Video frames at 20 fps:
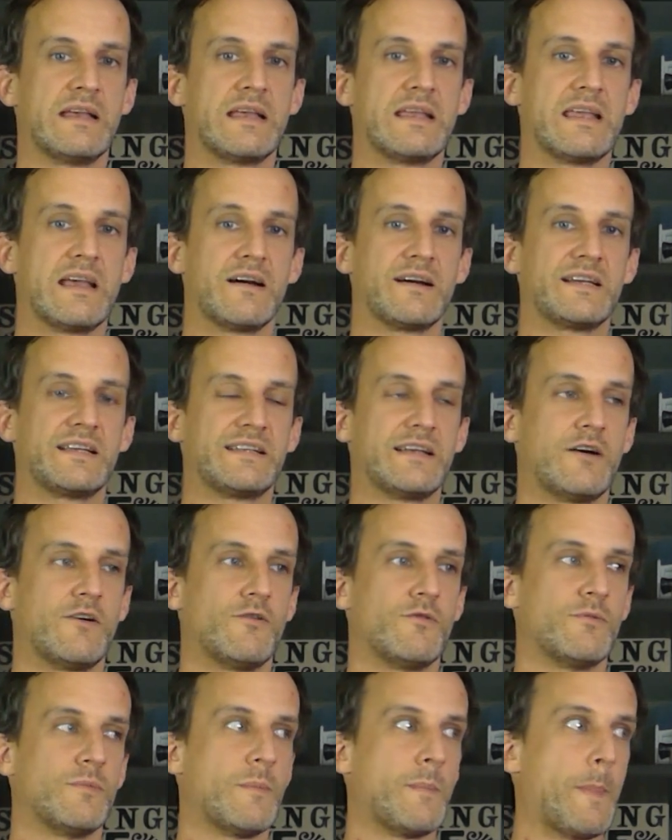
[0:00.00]
Yeah, I
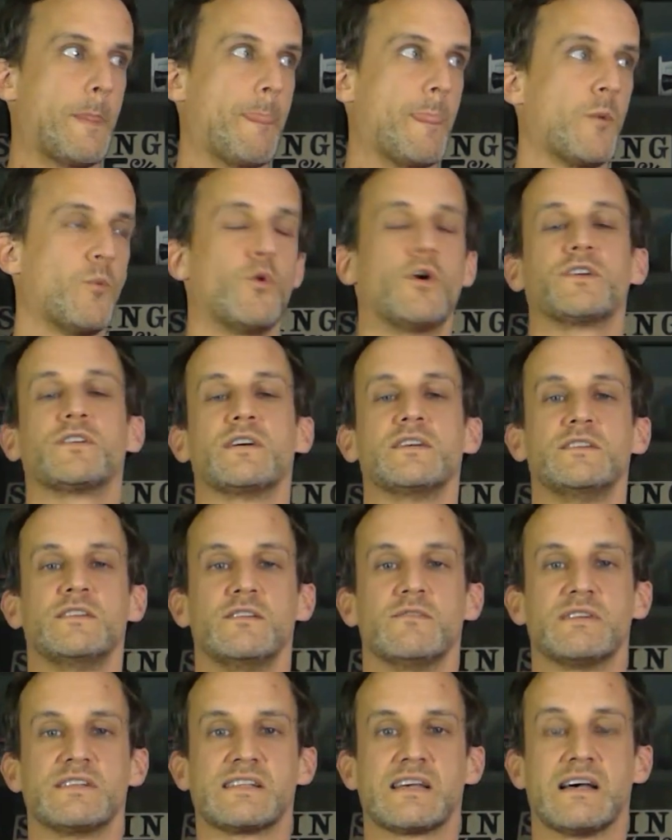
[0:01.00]
sell what I
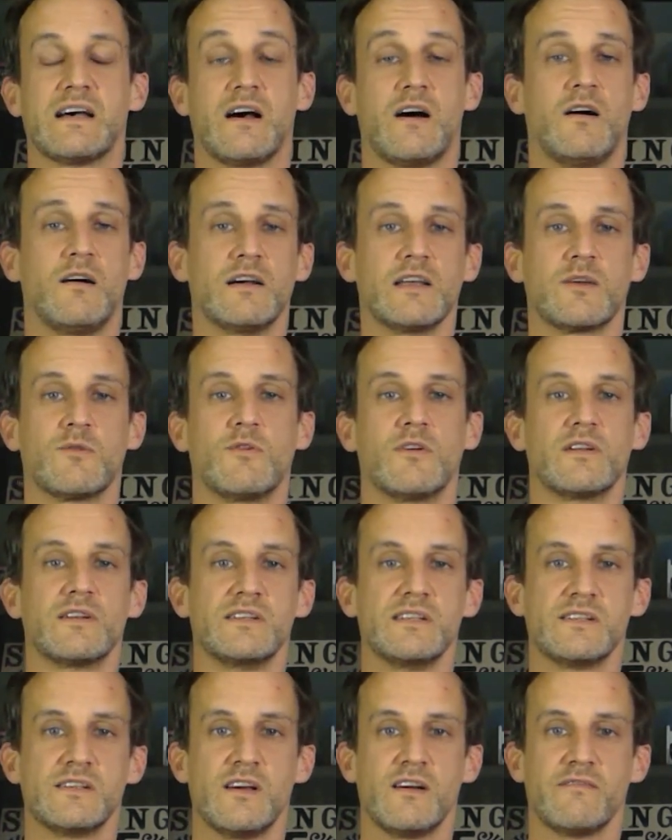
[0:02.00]
do as a high
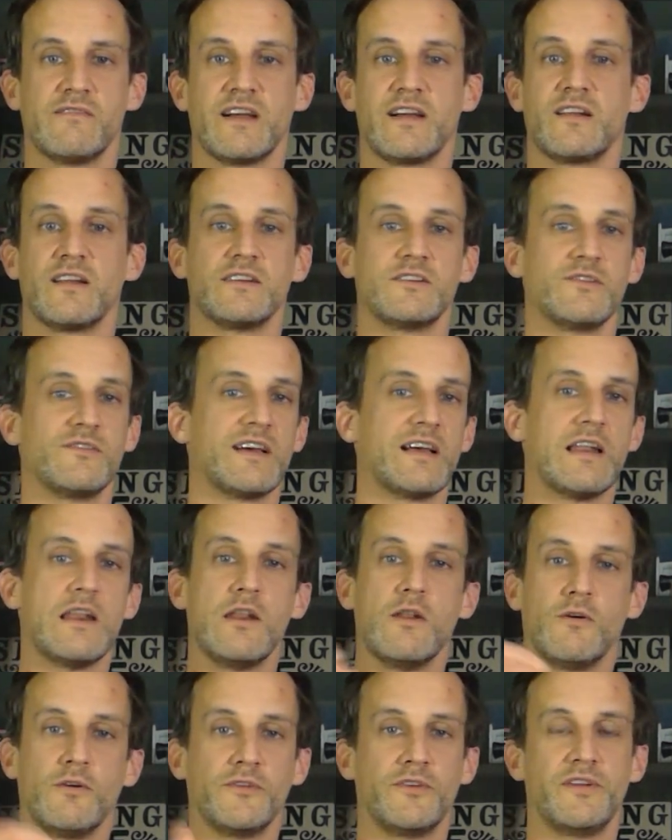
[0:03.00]
quality survey, and I do that
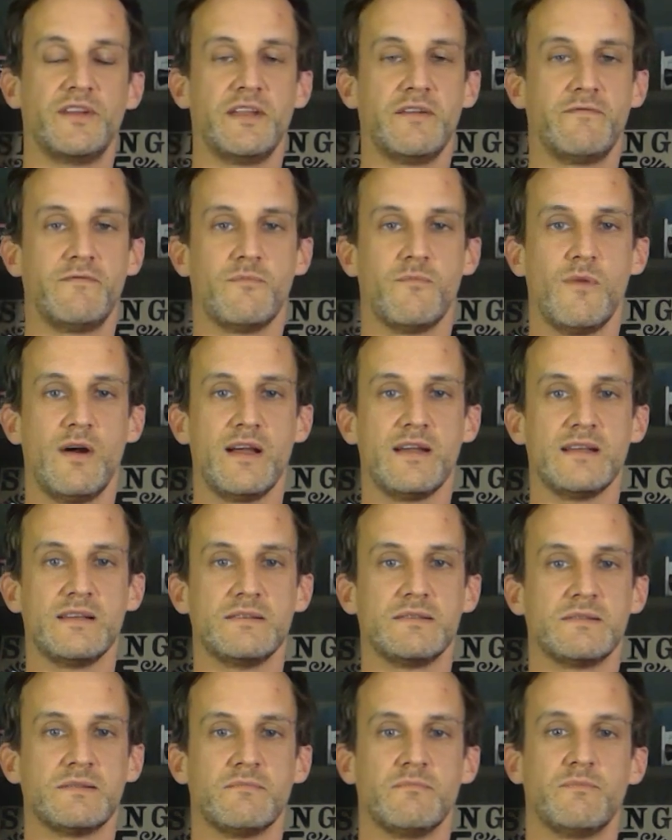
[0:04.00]
in lots of different
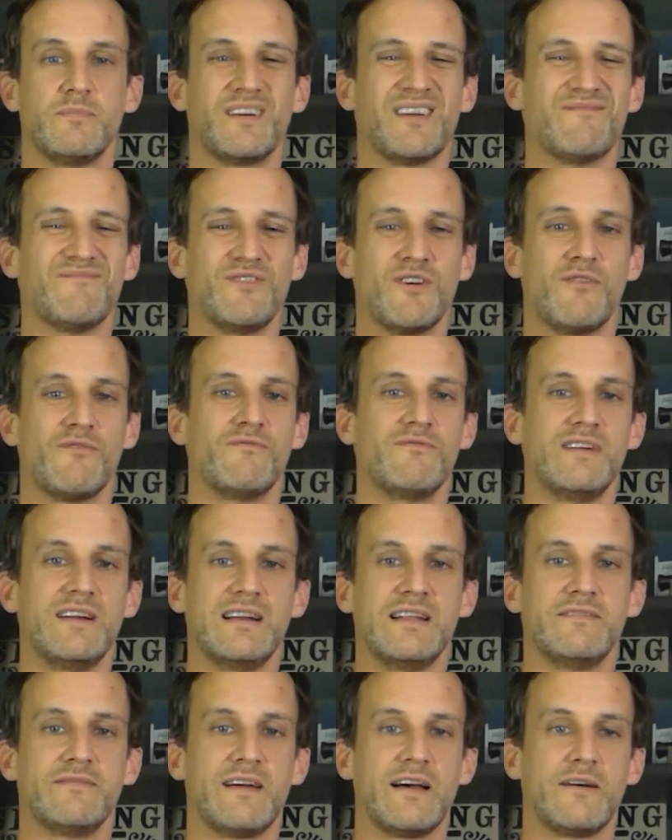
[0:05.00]
ways, but I've not
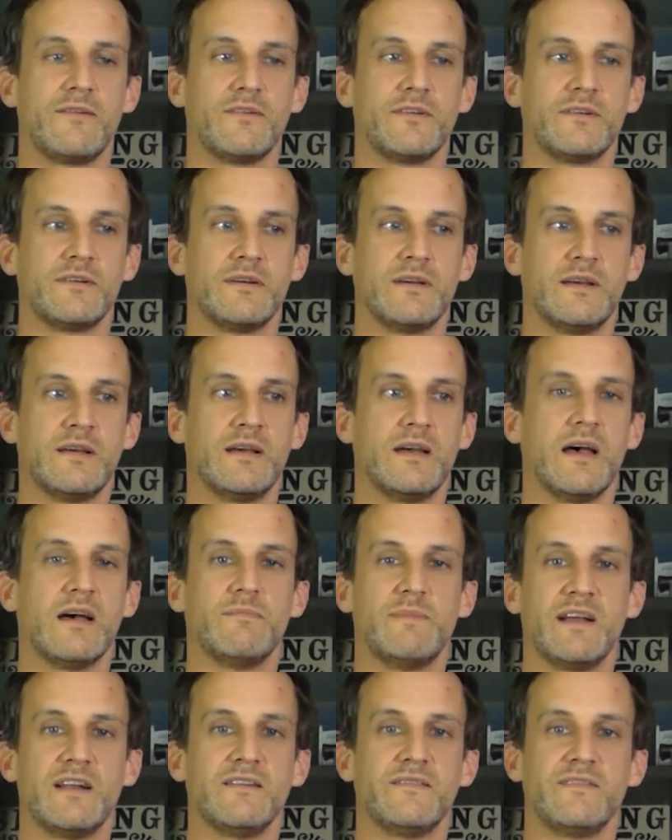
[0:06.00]
really found a
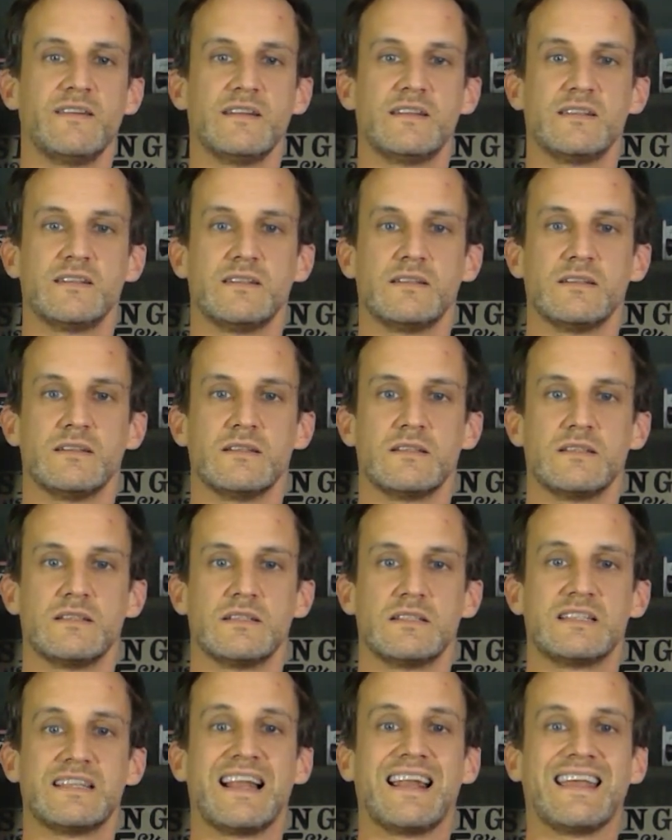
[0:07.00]
benefit
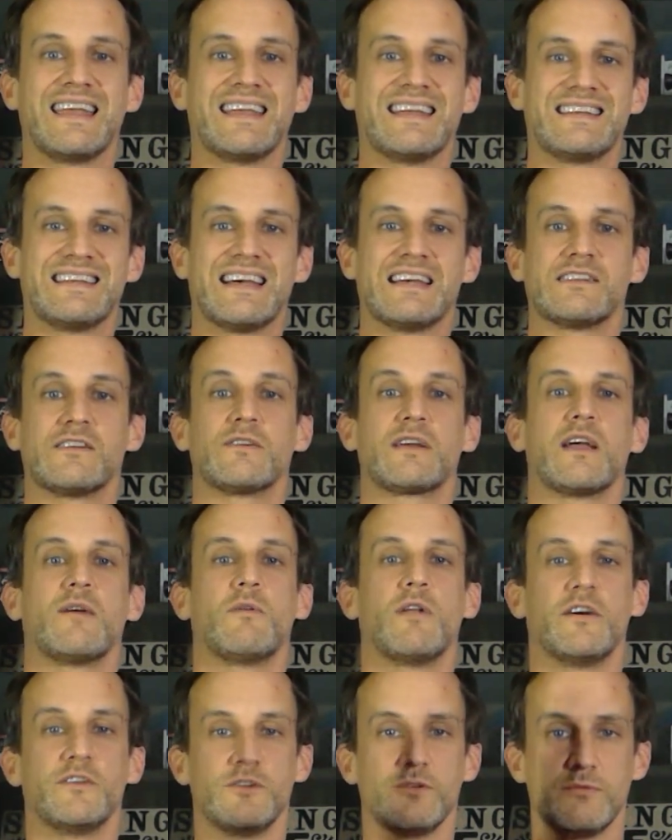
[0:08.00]
to selling it as, okay,
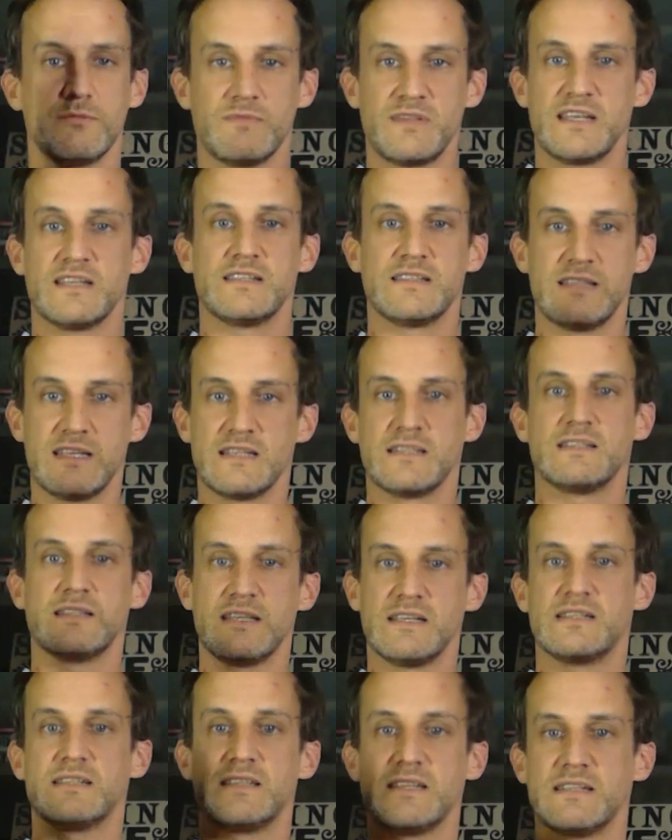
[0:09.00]
well, I do this, and
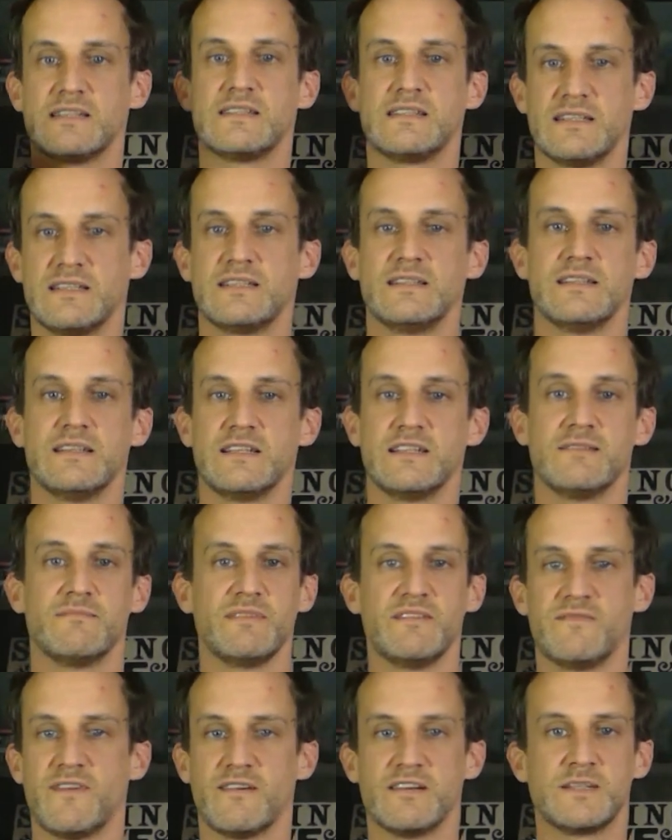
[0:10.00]
this, and
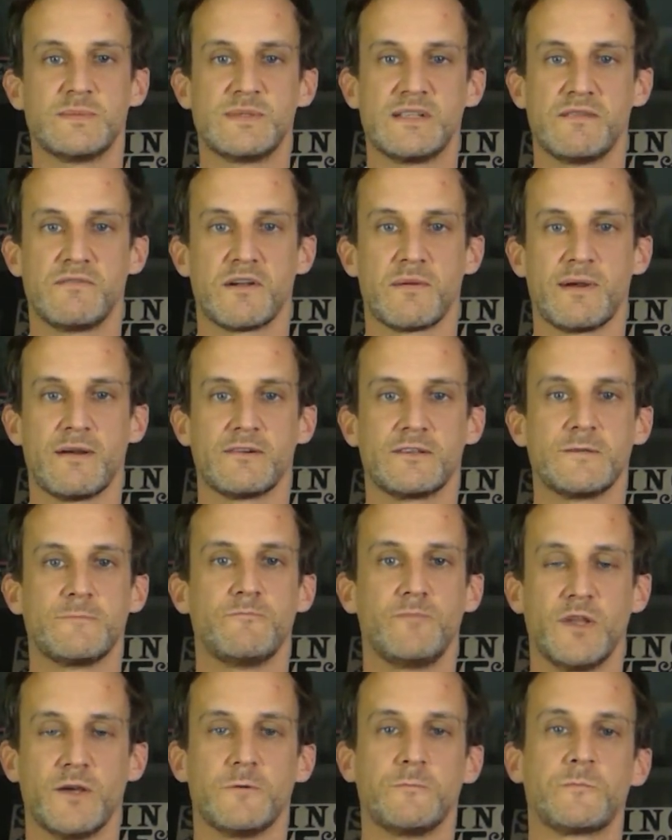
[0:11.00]
be very specific about it.
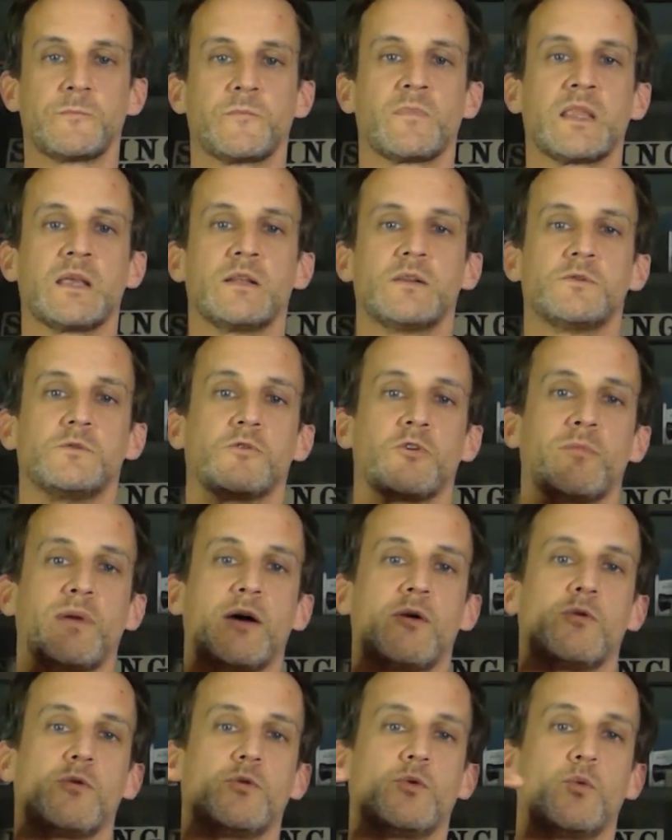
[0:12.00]
No, talk
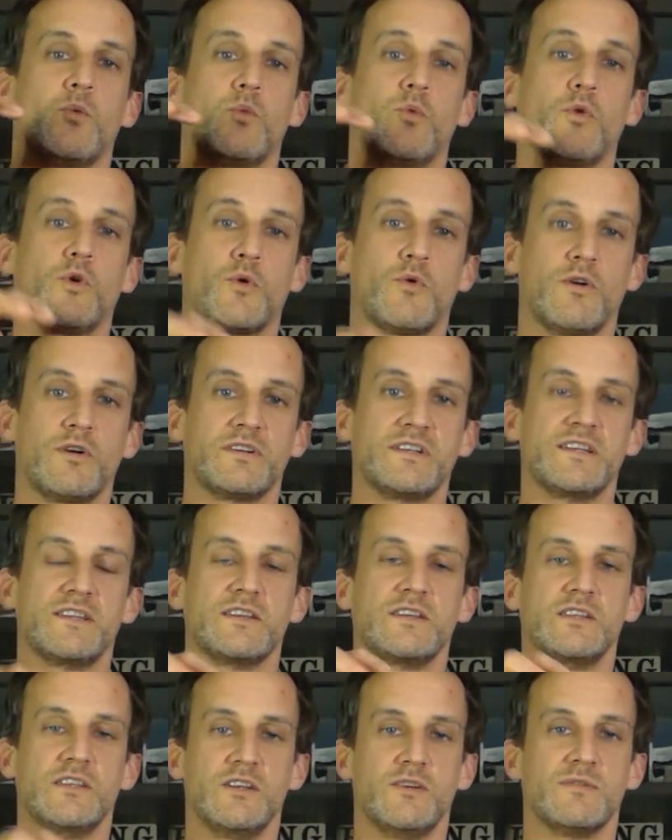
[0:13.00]
about the quality
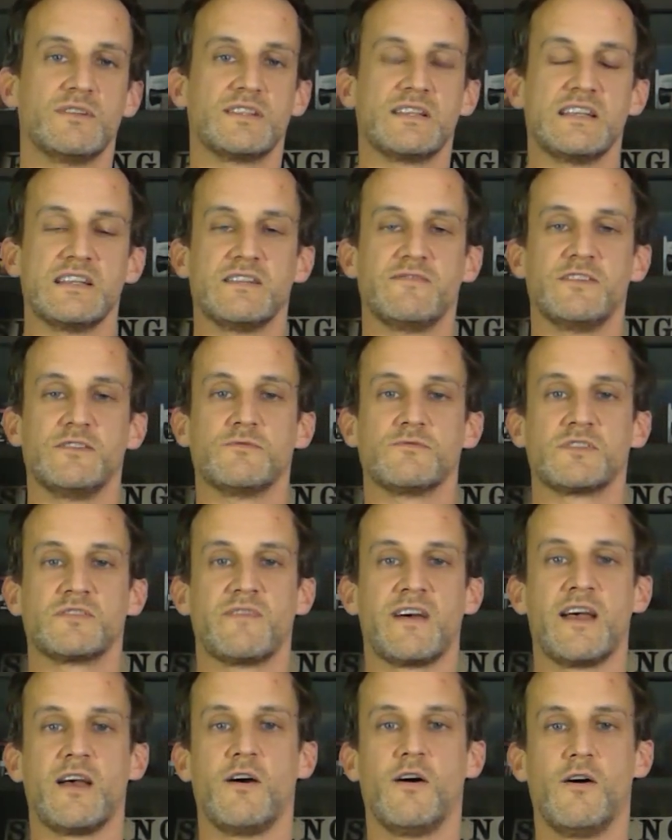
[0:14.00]
that you as the individual
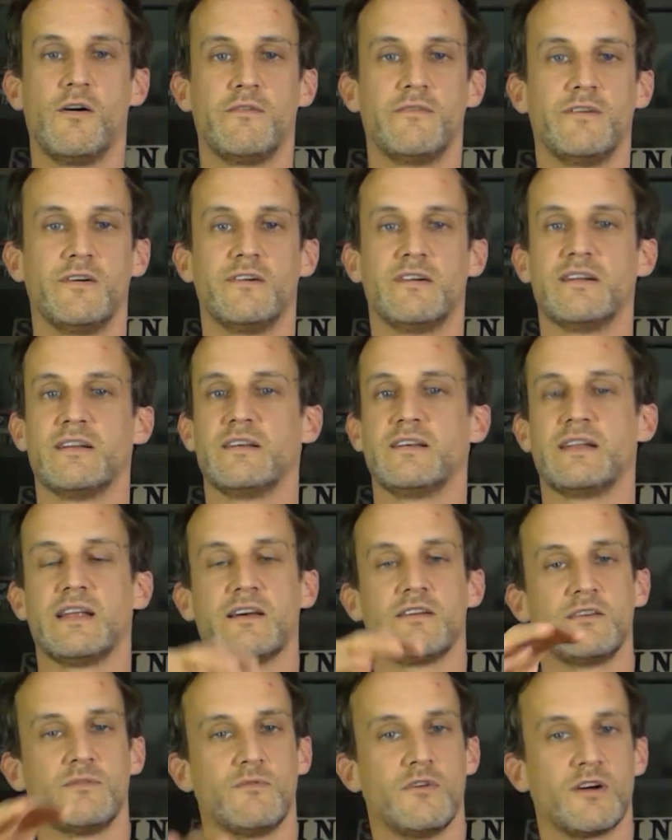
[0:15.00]
surveyor offer and
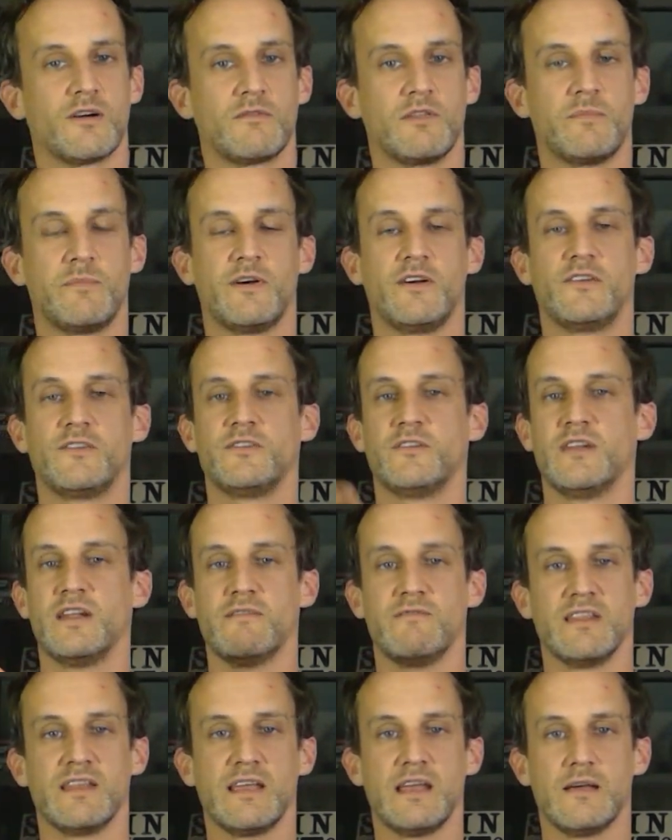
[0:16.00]
how you work with the person and
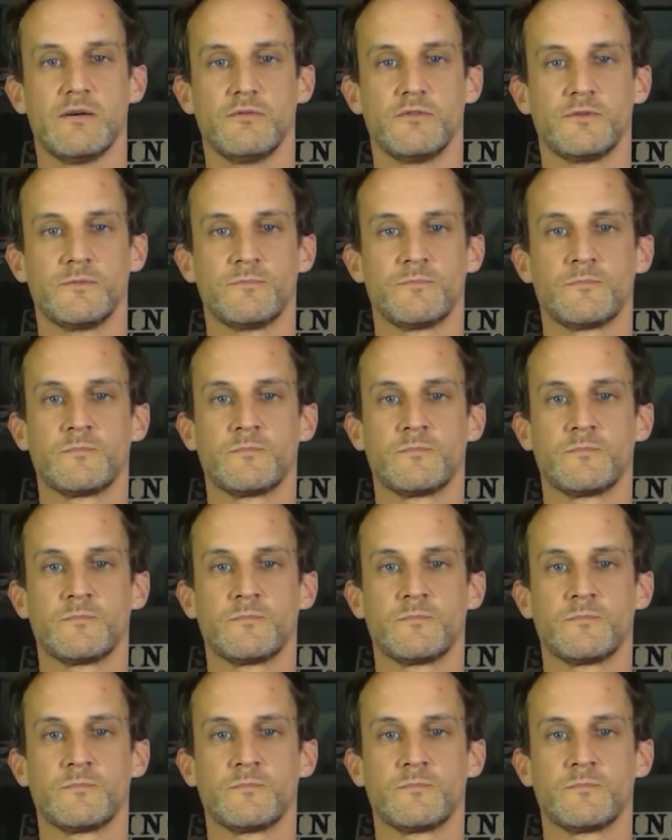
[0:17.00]
everything else.